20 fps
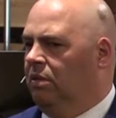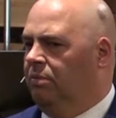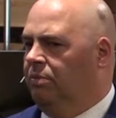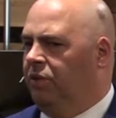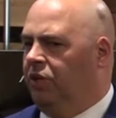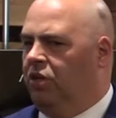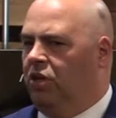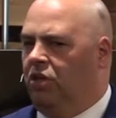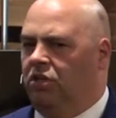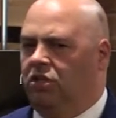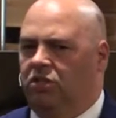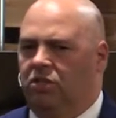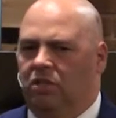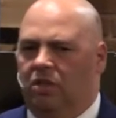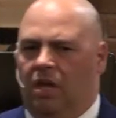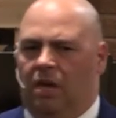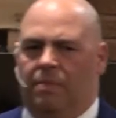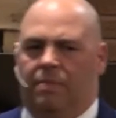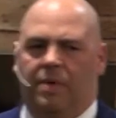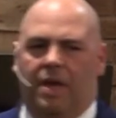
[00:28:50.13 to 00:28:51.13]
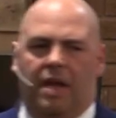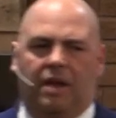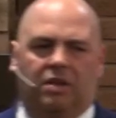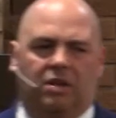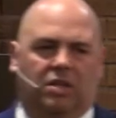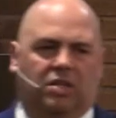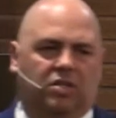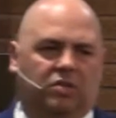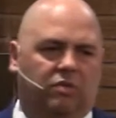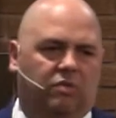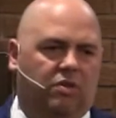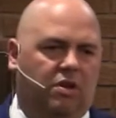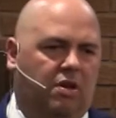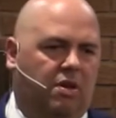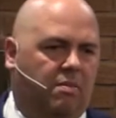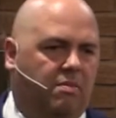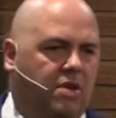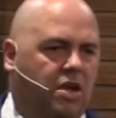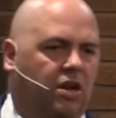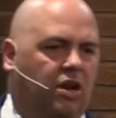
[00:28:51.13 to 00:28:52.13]
Because Habakkuk's
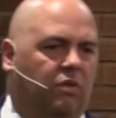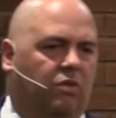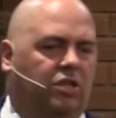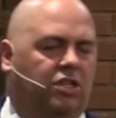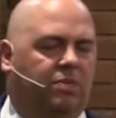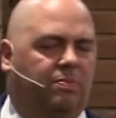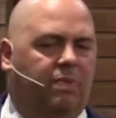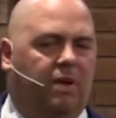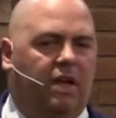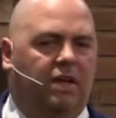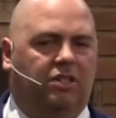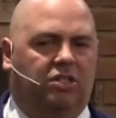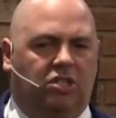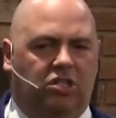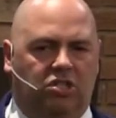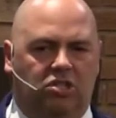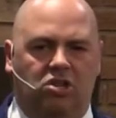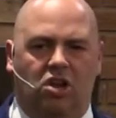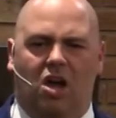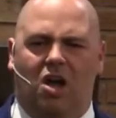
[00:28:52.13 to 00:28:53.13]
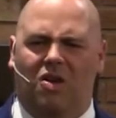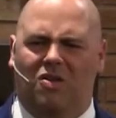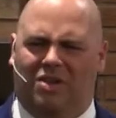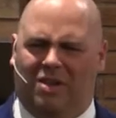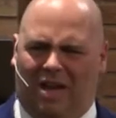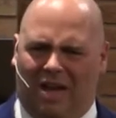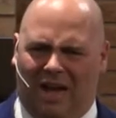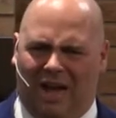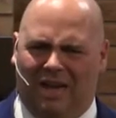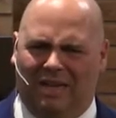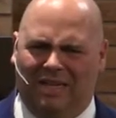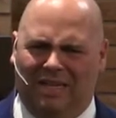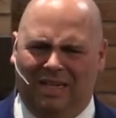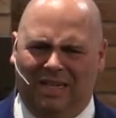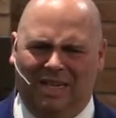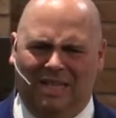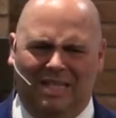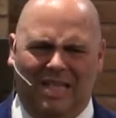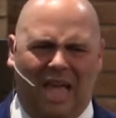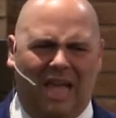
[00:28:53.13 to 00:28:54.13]
immediate response is, no, God,
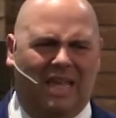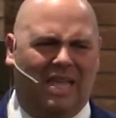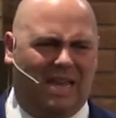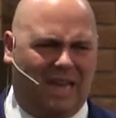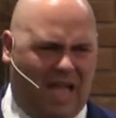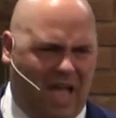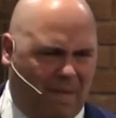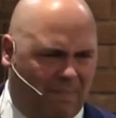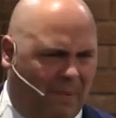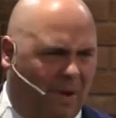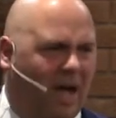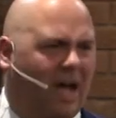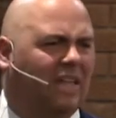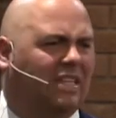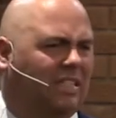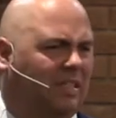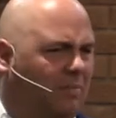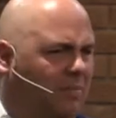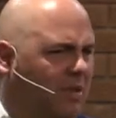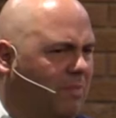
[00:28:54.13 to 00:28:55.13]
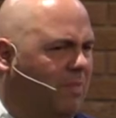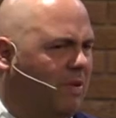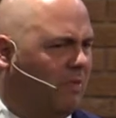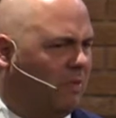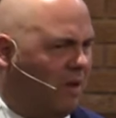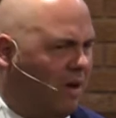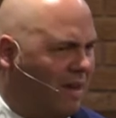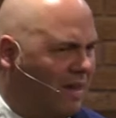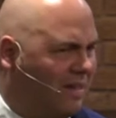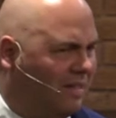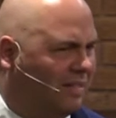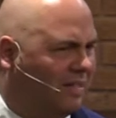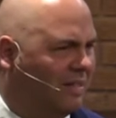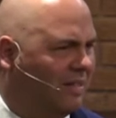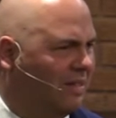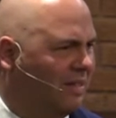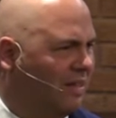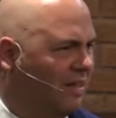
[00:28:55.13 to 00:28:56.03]
that cannot possibly be right.